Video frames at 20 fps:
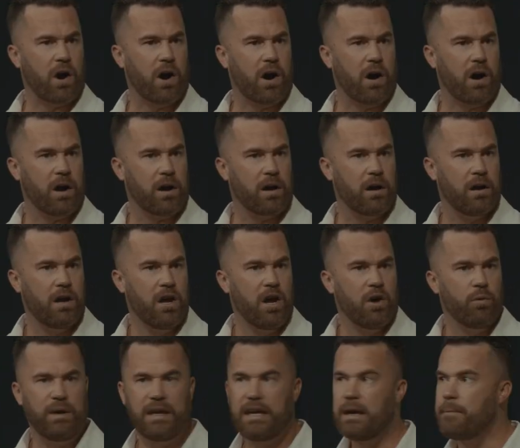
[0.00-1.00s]
car.
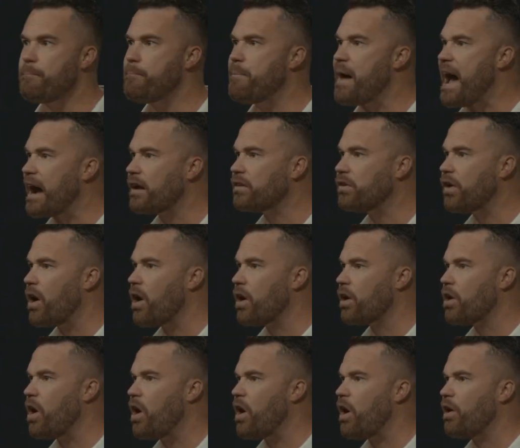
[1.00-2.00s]
We get back to
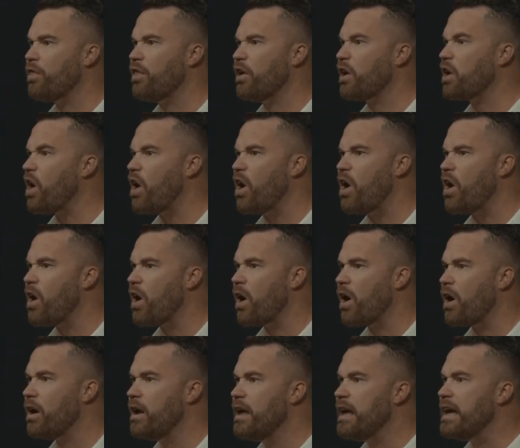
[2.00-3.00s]
our car. The
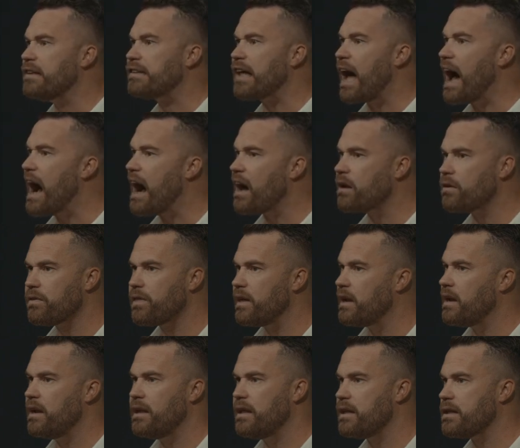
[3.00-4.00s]
car is hotter
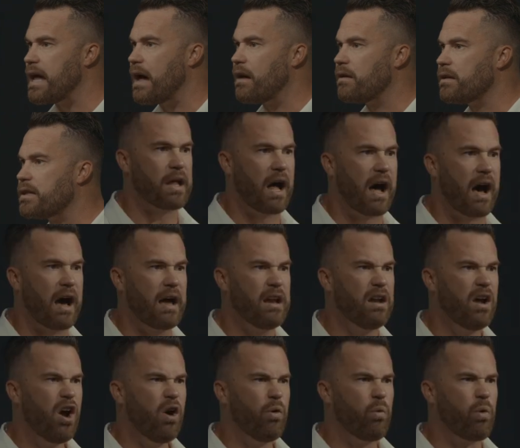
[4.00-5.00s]
than it is
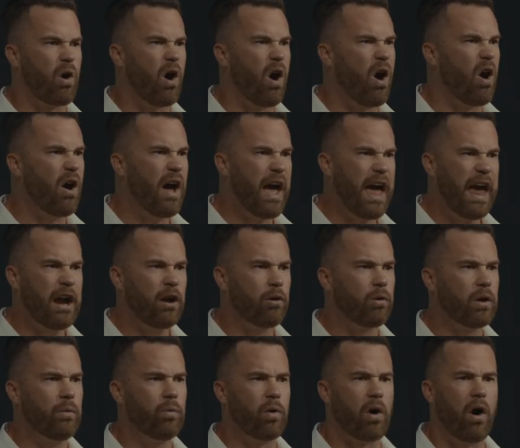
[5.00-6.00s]
outside. We're all
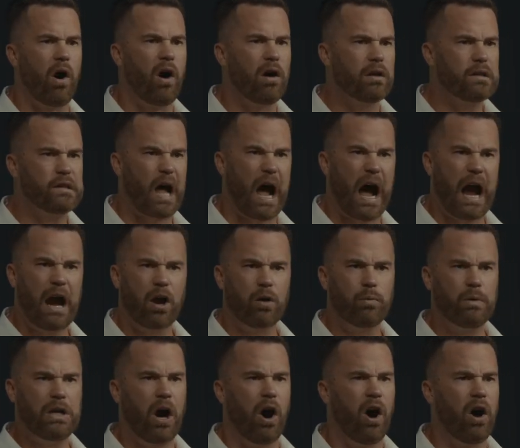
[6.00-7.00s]
angry, we're all
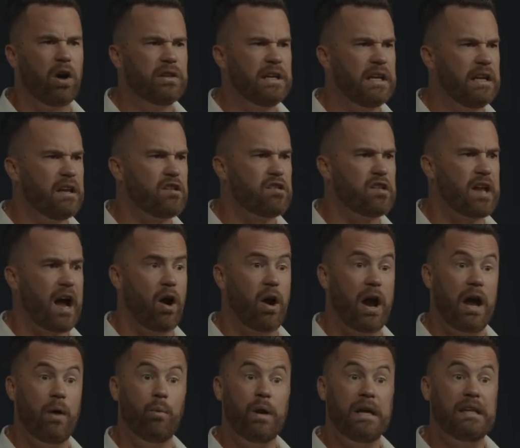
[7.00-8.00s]
tired, we all need a
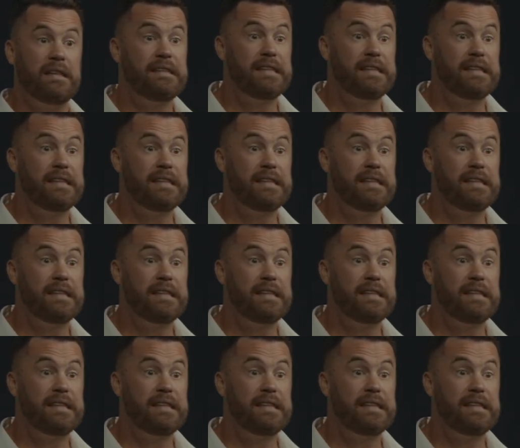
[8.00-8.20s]
shower, and we